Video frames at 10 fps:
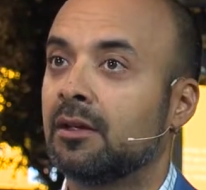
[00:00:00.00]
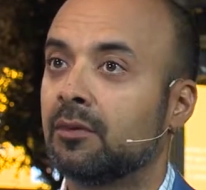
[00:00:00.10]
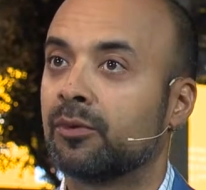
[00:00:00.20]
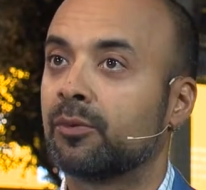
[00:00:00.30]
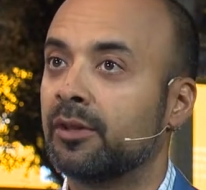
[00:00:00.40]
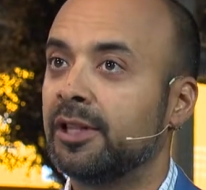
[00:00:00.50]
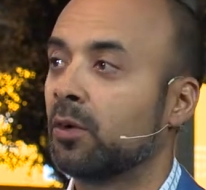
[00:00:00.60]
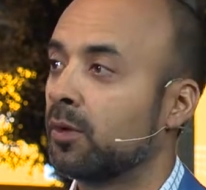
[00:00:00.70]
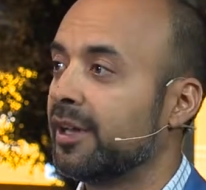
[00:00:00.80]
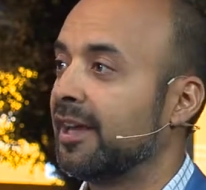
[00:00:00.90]
was really
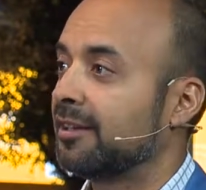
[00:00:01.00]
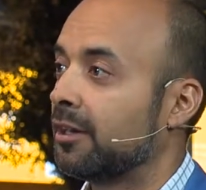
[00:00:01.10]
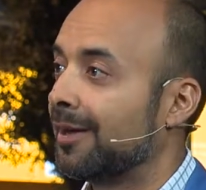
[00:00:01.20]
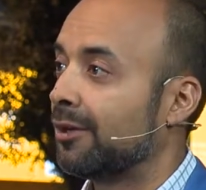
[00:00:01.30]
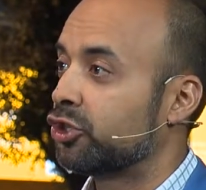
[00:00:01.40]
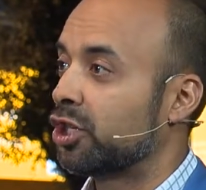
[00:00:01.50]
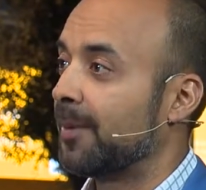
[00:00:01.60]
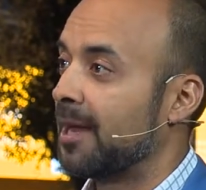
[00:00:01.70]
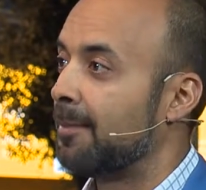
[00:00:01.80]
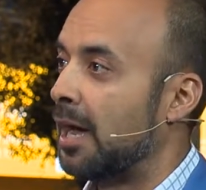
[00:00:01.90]
oriented around
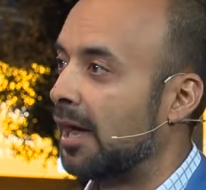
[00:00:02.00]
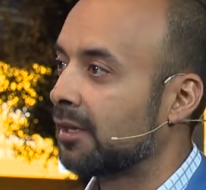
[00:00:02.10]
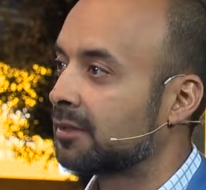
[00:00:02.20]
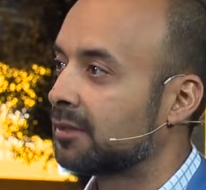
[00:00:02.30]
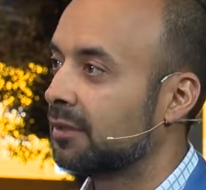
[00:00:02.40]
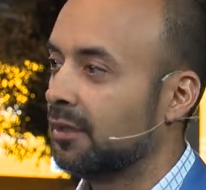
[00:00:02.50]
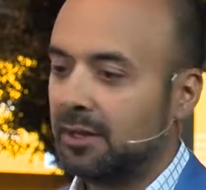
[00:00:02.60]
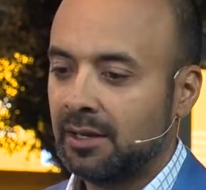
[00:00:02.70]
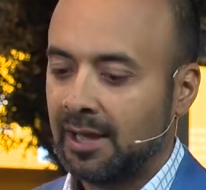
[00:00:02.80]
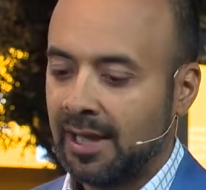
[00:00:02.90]
shipping a box,
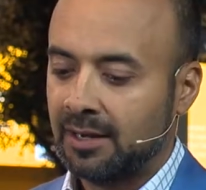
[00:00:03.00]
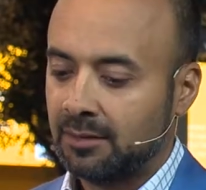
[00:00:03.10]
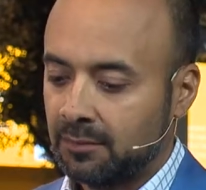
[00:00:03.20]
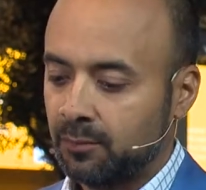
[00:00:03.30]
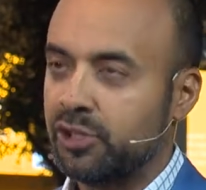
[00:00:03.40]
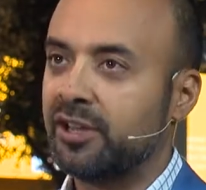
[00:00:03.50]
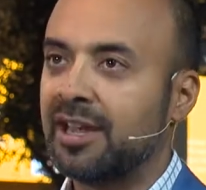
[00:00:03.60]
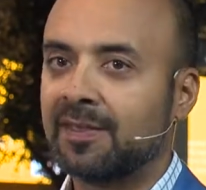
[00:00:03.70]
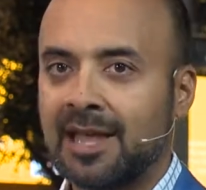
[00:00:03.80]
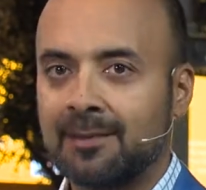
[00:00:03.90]
and when you
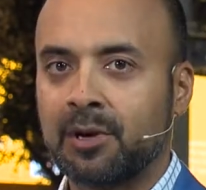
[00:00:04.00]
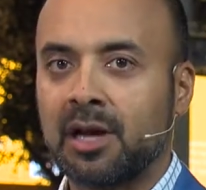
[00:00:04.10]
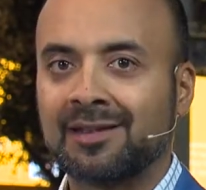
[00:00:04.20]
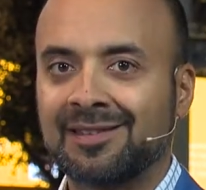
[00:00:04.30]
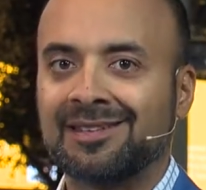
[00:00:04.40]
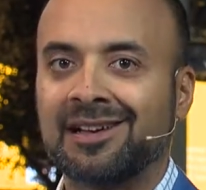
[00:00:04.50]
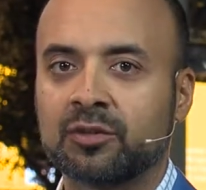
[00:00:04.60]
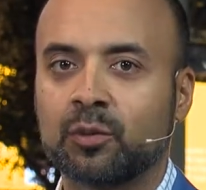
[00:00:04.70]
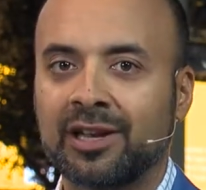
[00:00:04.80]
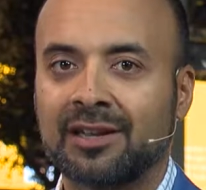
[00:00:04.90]
get that box, it does
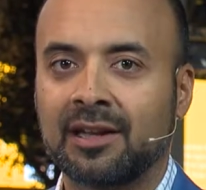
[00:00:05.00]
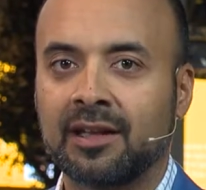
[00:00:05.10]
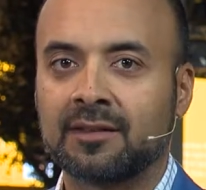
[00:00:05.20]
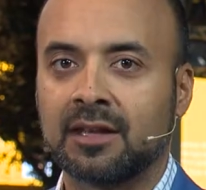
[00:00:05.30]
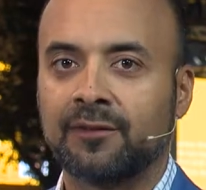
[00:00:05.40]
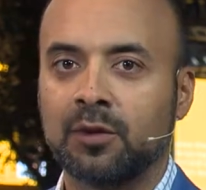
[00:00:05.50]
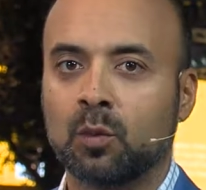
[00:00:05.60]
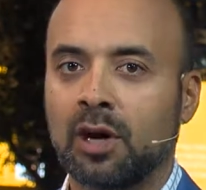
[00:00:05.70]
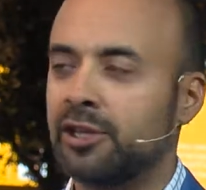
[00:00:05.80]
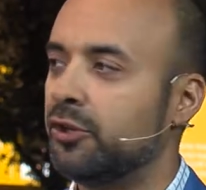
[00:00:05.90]
what it does, and if you
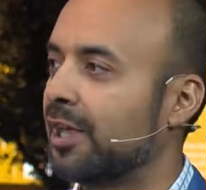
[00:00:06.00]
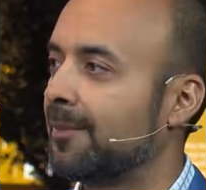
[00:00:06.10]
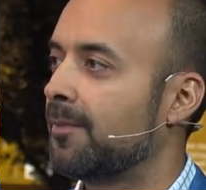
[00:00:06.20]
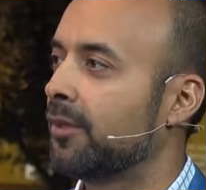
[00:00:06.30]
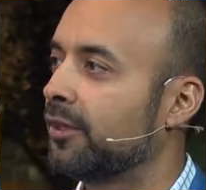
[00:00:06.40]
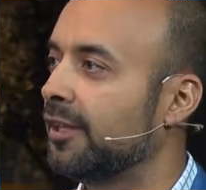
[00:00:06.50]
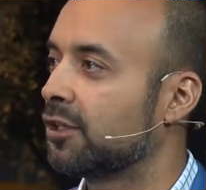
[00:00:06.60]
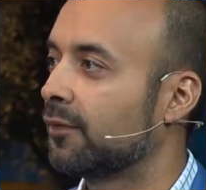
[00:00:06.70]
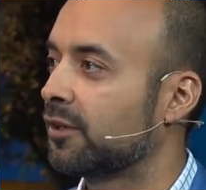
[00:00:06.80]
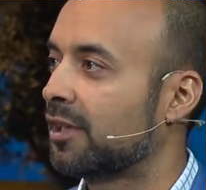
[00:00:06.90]
want new capabilities
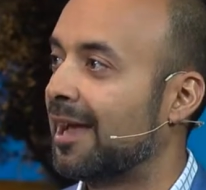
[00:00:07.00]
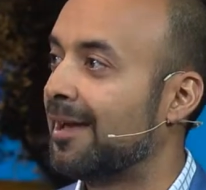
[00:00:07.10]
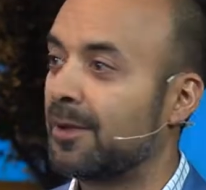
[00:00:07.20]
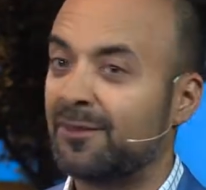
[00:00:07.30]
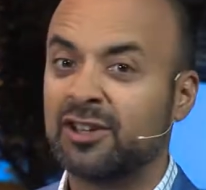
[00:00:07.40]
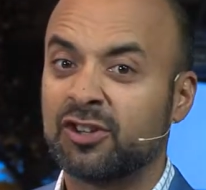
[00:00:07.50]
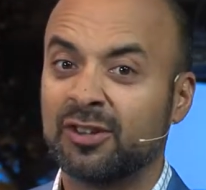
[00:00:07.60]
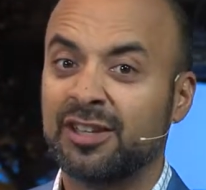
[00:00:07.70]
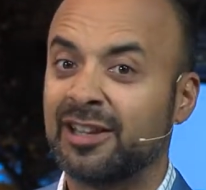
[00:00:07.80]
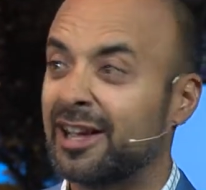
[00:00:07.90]
over time,
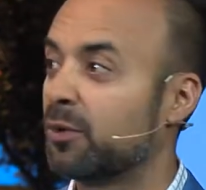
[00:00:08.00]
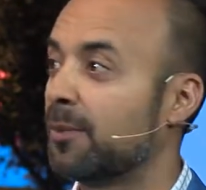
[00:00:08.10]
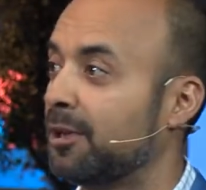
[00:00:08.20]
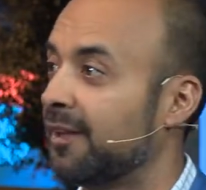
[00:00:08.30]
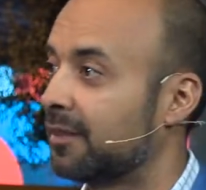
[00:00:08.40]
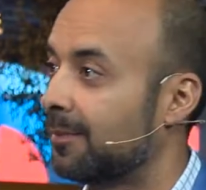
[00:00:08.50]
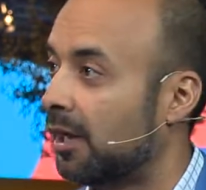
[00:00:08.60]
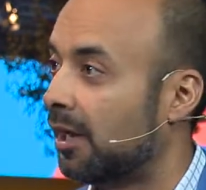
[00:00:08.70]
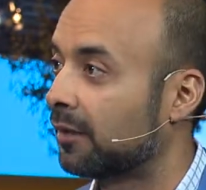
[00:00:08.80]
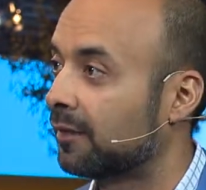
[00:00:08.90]
eventually you got to replace the
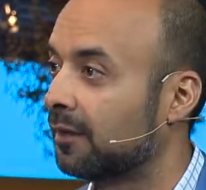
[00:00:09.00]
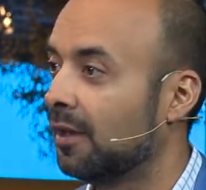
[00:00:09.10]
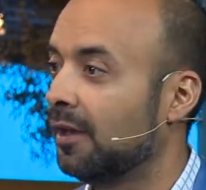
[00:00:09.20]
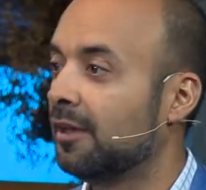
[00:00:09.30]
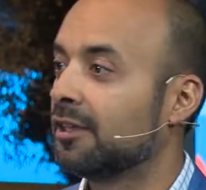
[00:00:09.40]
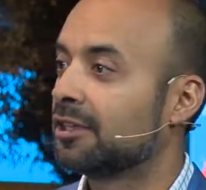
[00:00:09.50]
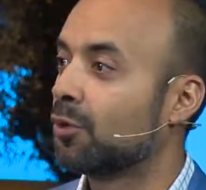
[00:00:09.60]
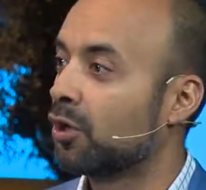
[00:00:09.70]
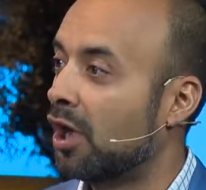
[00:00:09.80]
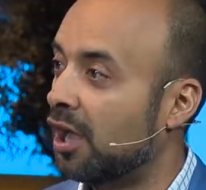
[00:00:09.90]
box, to
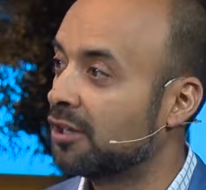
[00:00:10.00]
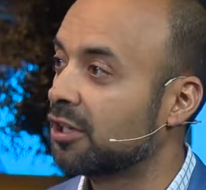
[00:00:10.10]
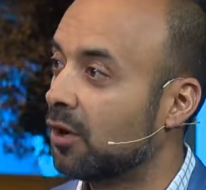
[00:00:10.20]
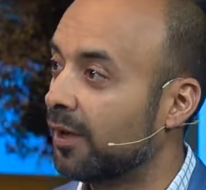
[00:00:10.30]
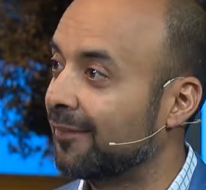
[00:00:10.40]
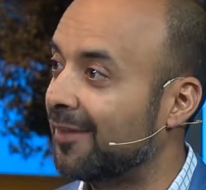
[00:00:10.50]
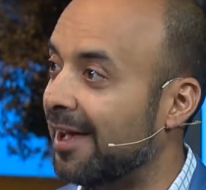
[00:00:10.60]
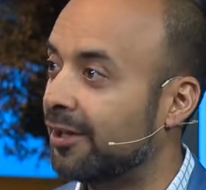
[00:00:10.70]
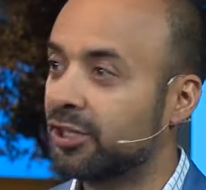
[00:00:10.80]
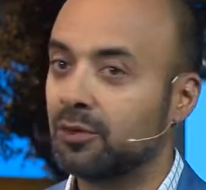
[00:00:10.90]
more ongoing
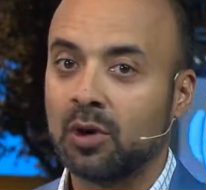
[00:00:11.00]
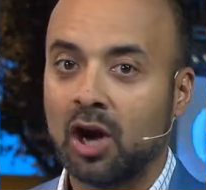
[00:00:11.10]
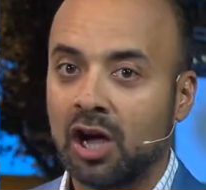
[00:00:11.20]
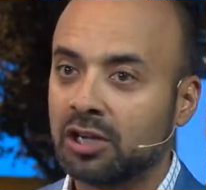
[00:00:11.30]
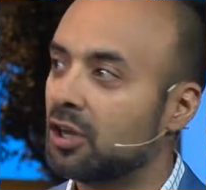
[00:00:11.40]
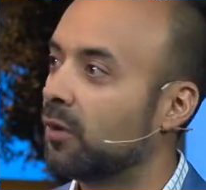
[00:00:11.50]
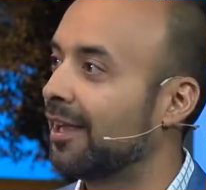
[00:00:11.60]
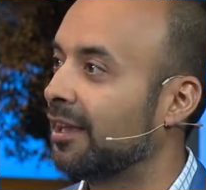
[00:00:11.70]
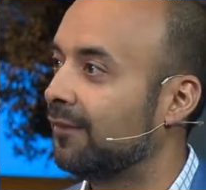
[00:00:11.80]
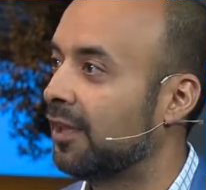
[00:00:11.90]
value,
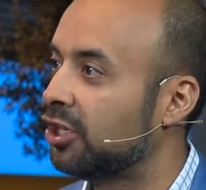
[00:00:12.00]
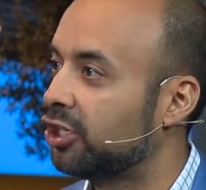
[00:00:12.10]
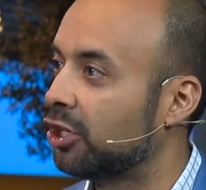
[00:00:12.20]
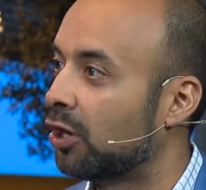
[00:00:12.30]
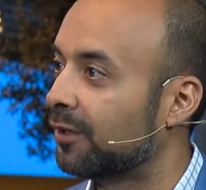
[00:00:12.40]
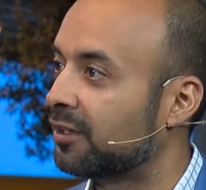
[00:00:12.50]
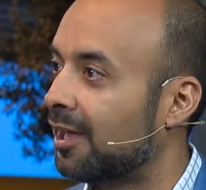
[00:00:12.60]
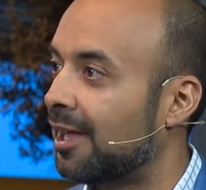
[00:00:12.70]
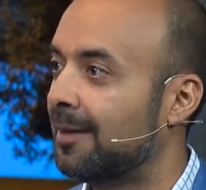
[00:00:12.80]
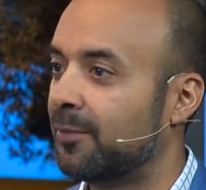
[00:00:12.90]
ongoing innovation over
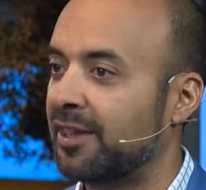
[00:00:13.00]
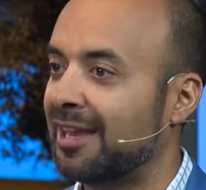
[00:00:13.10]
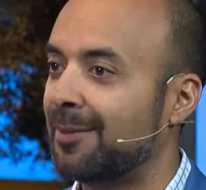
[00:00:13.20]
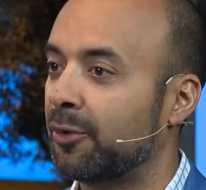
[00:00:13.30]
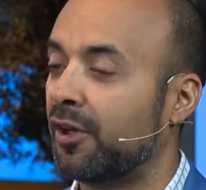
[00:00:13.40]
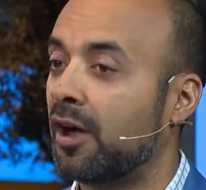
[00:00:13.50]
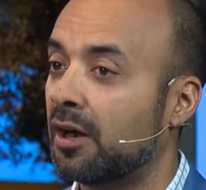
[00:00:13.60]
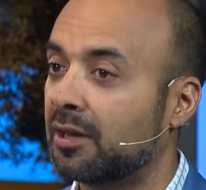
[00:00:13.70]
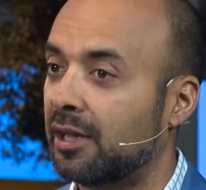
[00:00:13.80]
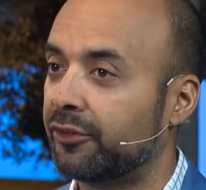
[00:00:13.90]
time that enables
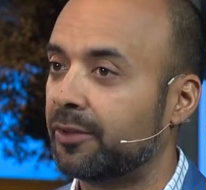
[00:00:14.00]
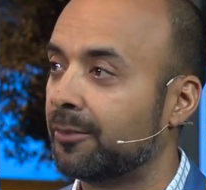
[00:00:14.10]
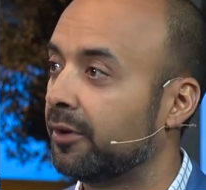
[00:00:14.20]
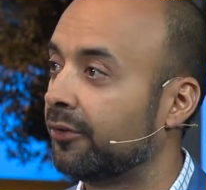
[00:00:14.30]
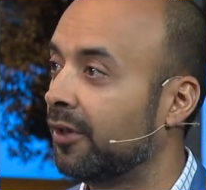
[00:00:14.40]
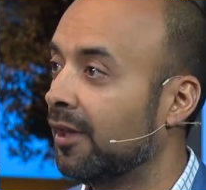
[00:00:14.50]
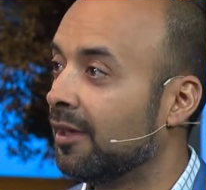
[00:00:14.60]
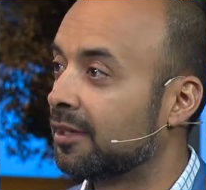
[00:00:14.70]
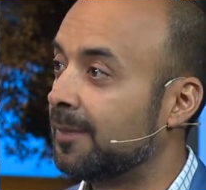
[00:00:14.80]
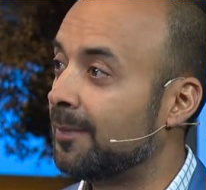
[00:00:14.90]
our customers
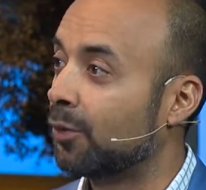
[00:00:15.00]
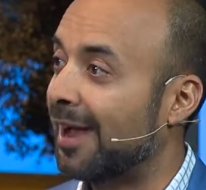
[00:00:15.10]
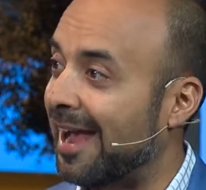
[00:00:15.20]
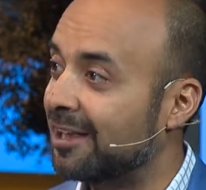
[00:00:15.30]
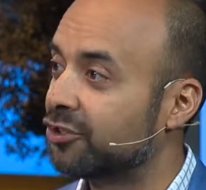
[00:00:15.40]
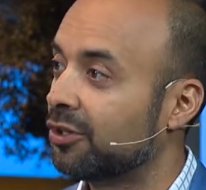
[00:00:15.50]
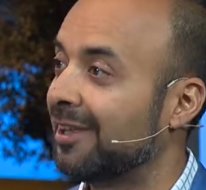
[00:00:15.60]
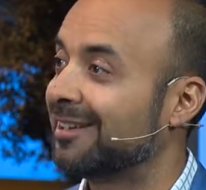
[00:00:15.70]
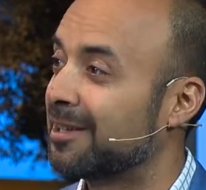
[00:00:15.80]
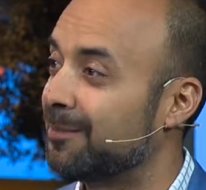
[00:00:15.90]
to be more agile
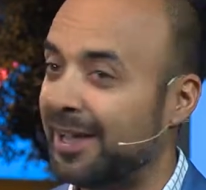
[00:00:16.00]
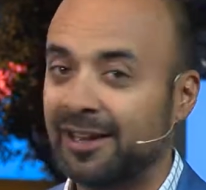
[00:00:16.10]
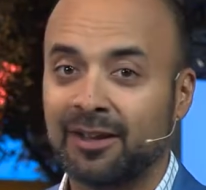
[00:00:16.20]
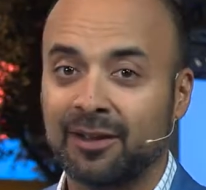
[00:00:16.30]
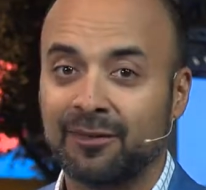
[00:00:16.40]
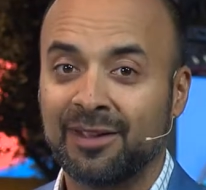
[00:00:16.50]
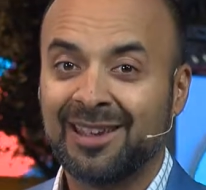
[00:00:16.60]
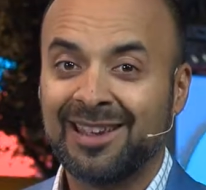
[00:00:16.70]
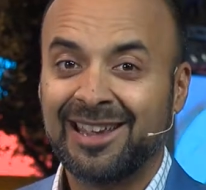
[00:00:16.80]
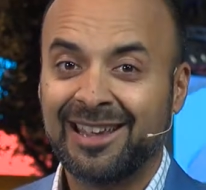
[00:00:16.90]
and competitive
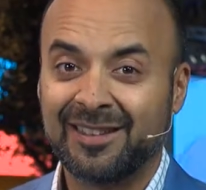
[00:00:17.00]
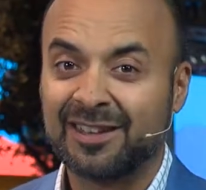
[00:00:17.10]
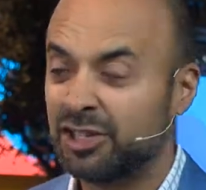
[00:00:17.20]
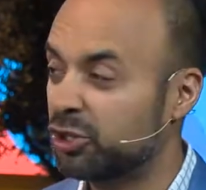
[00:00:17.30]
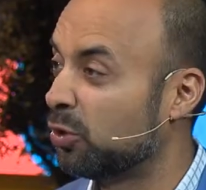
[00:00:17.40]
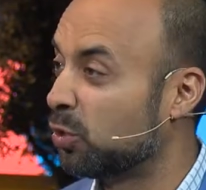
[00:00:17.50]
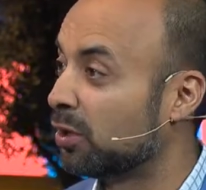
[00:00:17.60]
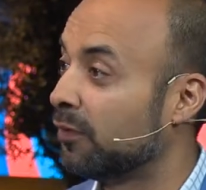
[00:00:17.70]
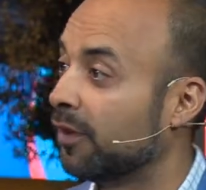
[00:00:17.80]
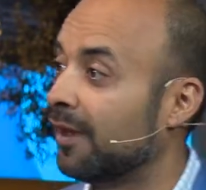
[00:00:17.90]
in the digital
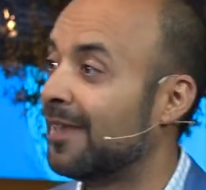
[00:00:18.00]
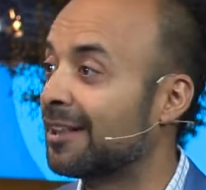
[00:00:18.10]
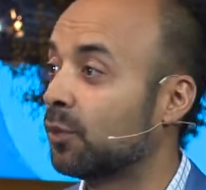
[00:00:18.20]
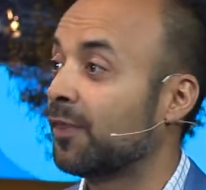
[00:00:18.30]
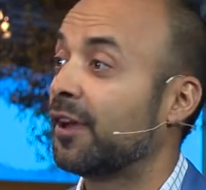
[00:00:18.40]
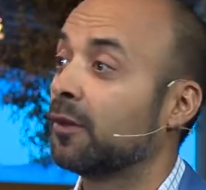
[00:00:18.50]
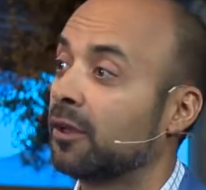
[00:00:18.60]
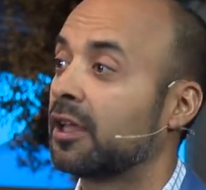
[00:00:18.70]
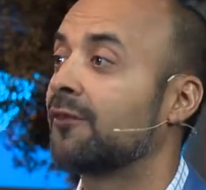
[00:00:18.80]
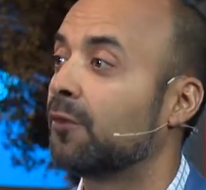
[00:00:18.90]
world. And that's what they're
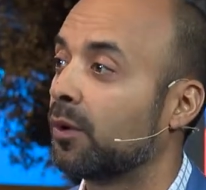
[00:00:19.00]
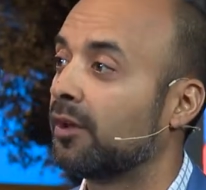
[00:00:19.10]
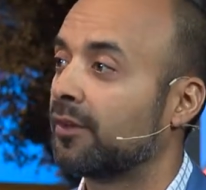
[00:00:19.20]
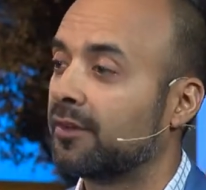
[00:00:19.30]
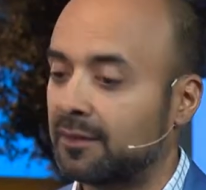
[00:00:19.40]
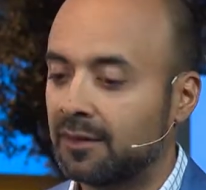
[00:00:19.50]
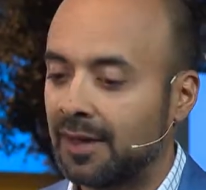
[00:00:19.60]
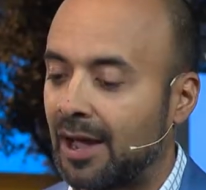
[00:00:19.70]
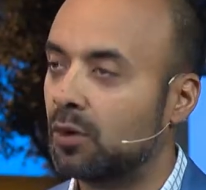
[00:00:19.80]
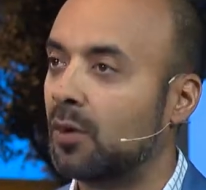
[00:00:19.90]
looking for, is
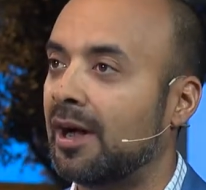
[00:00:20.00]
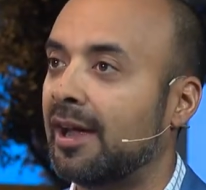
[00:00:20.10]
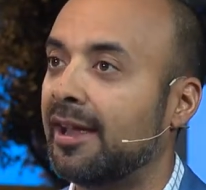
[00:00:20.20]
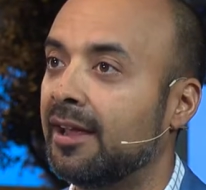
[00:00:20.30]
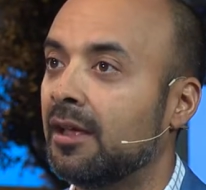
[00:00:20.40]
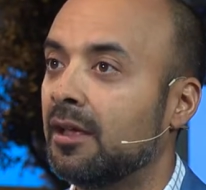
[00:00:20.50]
how do I